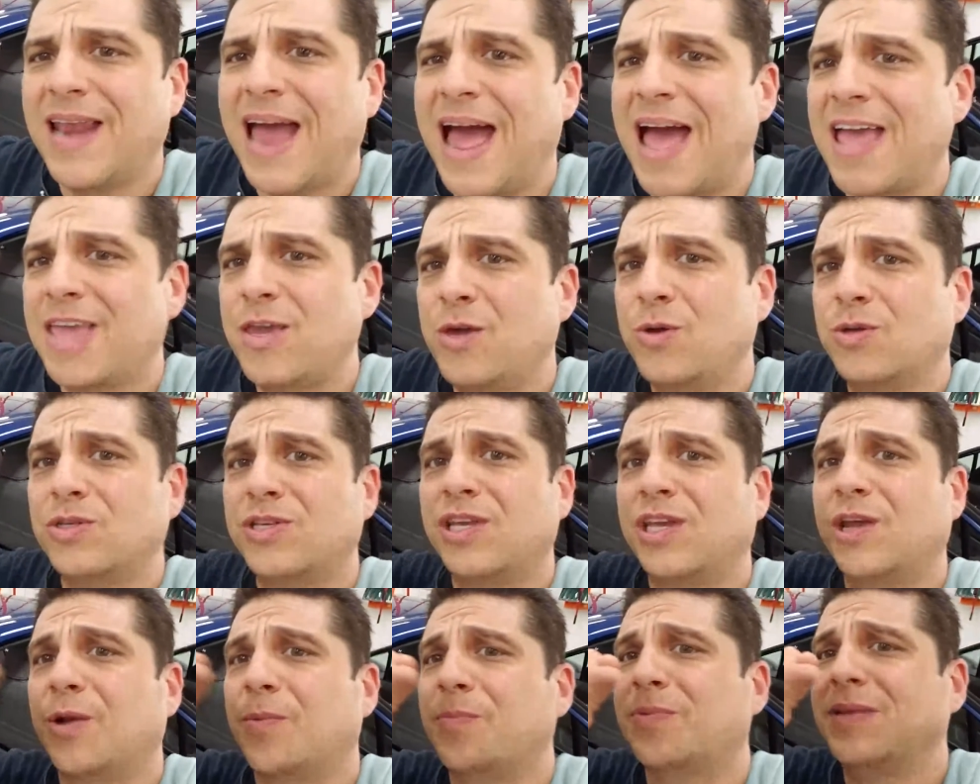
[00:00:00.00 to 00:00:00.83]
not
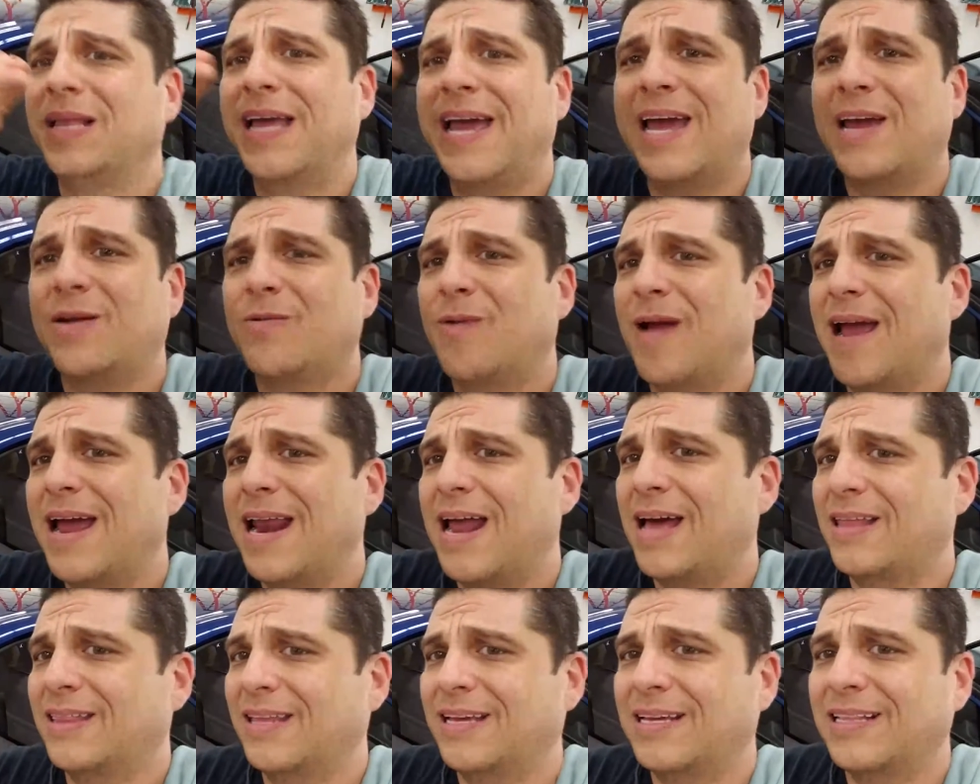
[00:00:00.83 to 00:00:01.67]
using your blade right
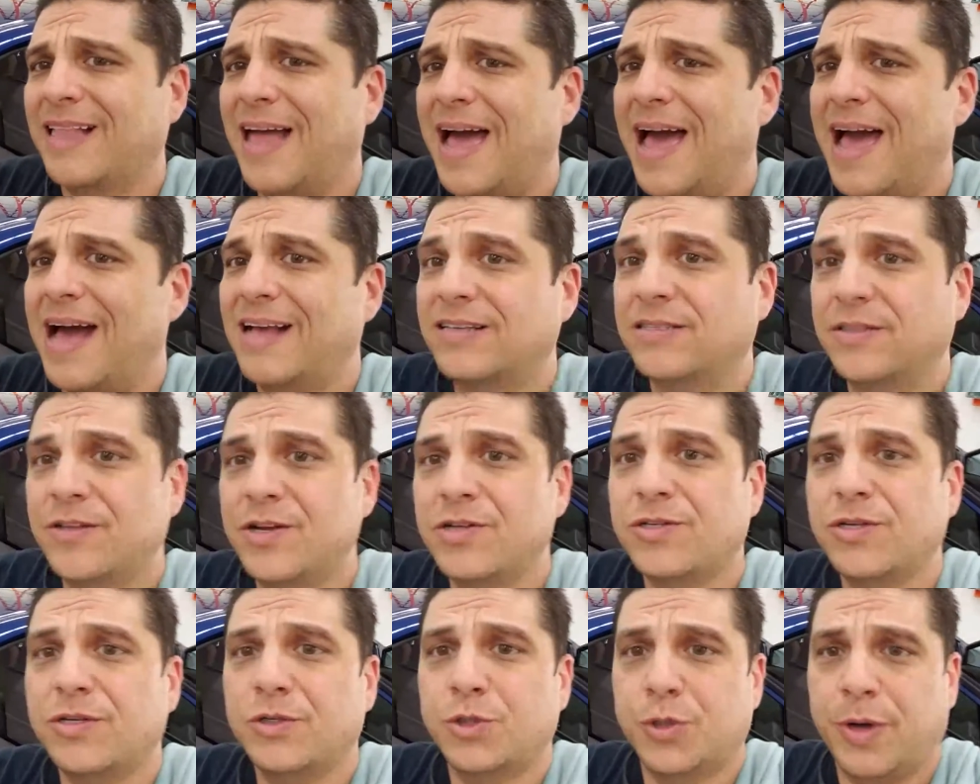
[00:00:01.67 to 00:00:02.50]
on the glass,
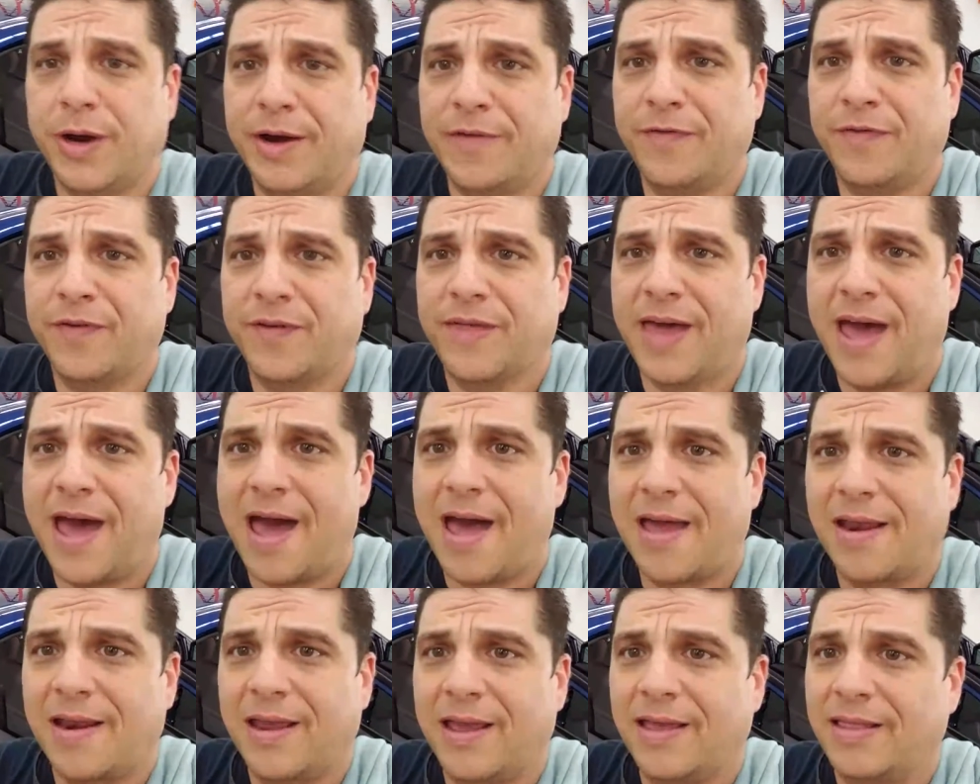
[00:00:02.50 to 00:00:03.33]
there's a trick for
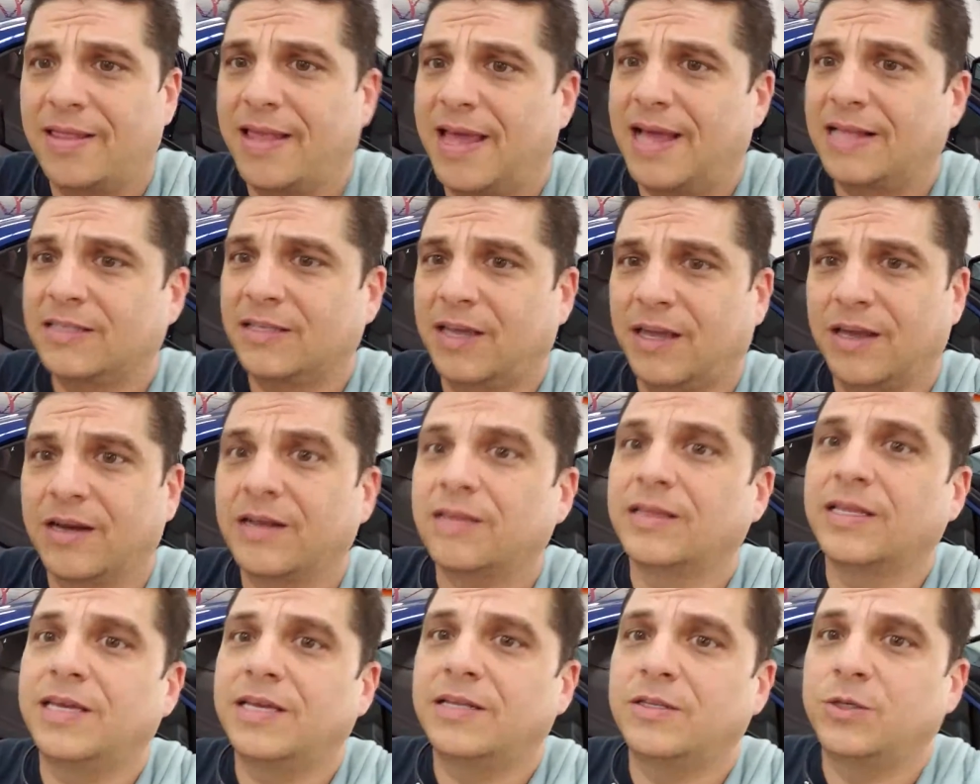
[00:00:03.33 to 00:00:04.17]
that, and that's going
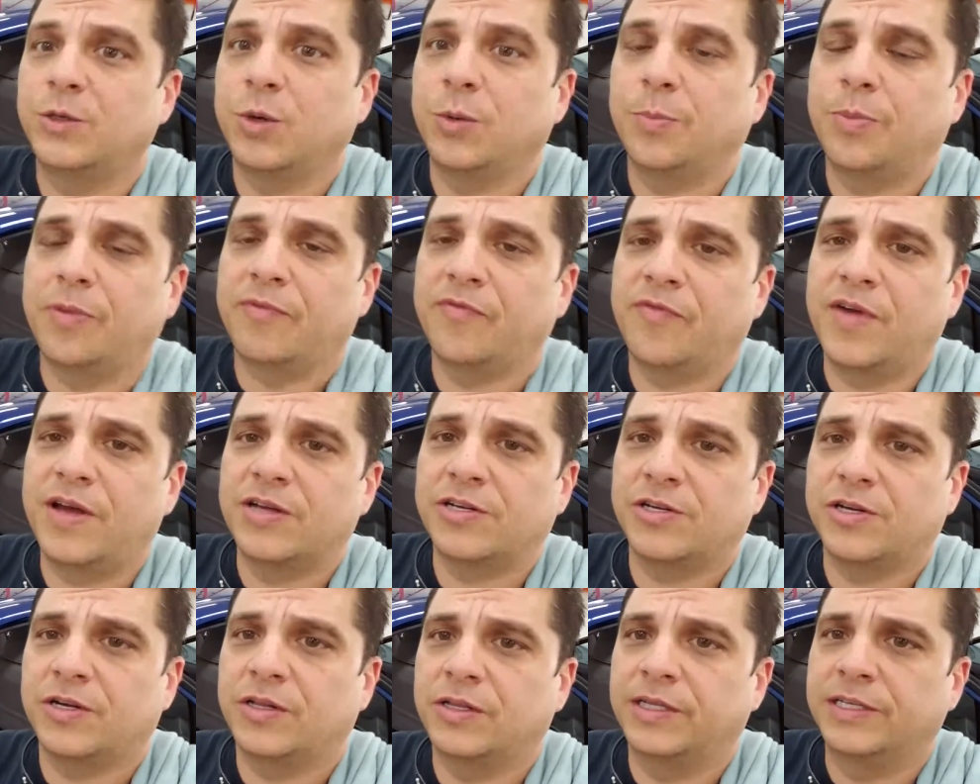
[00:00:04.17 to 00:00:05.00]
to lead to a
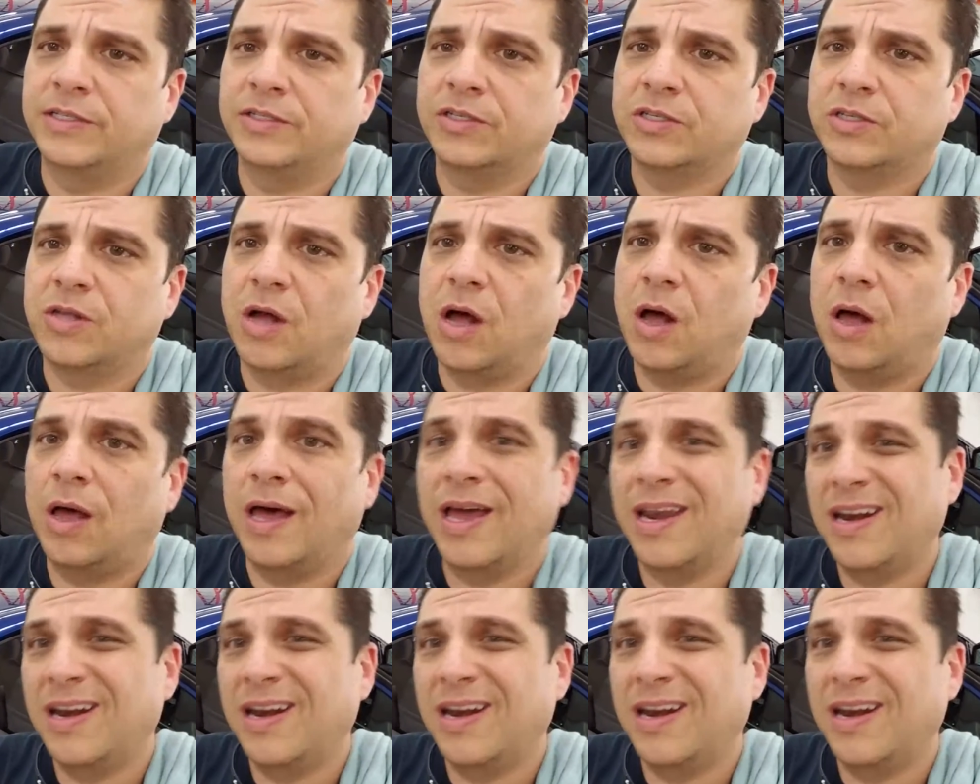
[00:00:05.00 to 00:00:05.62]
professional install.